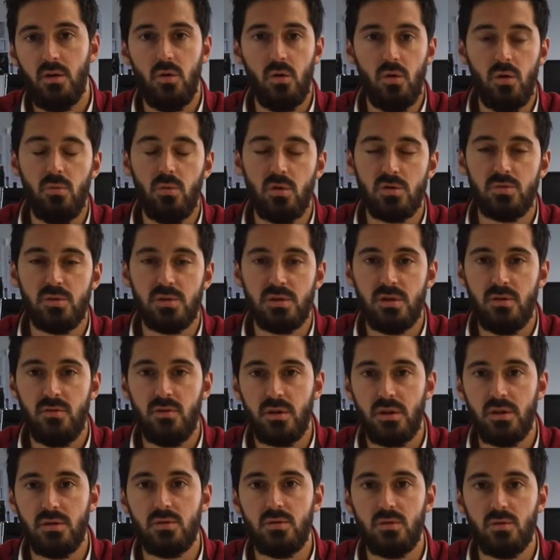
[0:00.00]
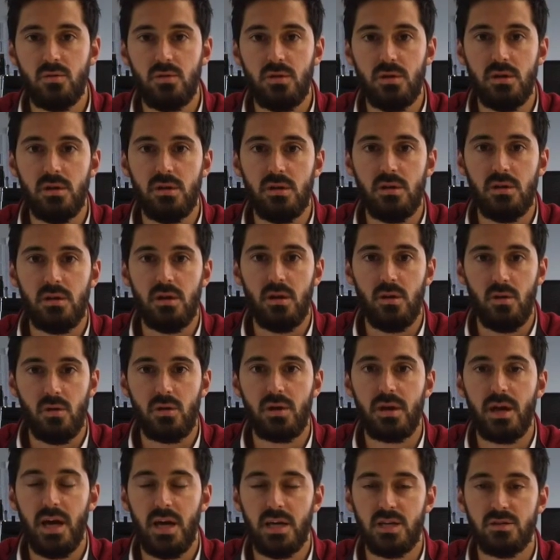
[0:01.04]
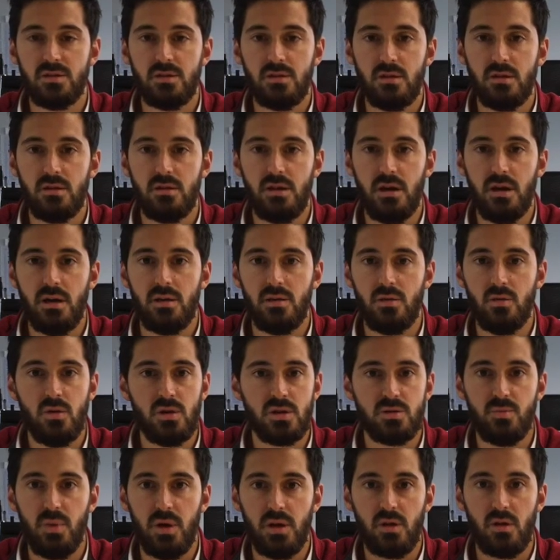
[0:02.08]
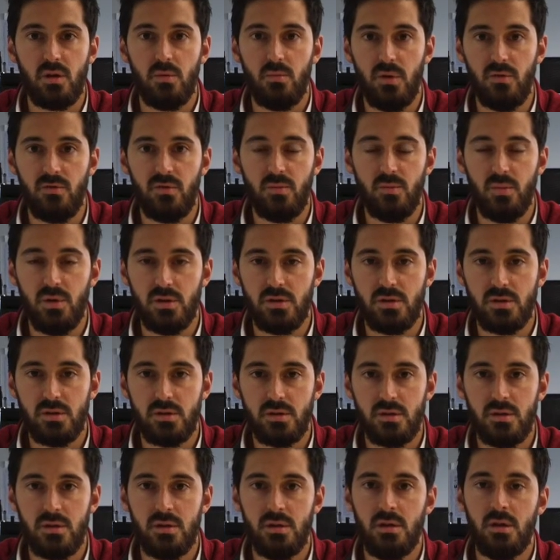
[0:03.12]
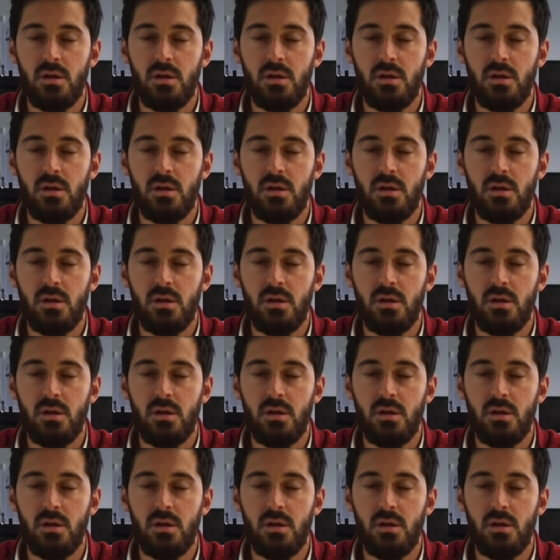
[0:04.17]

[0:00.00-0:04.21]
or more specifically to the cash that you are spending on a monthly basis.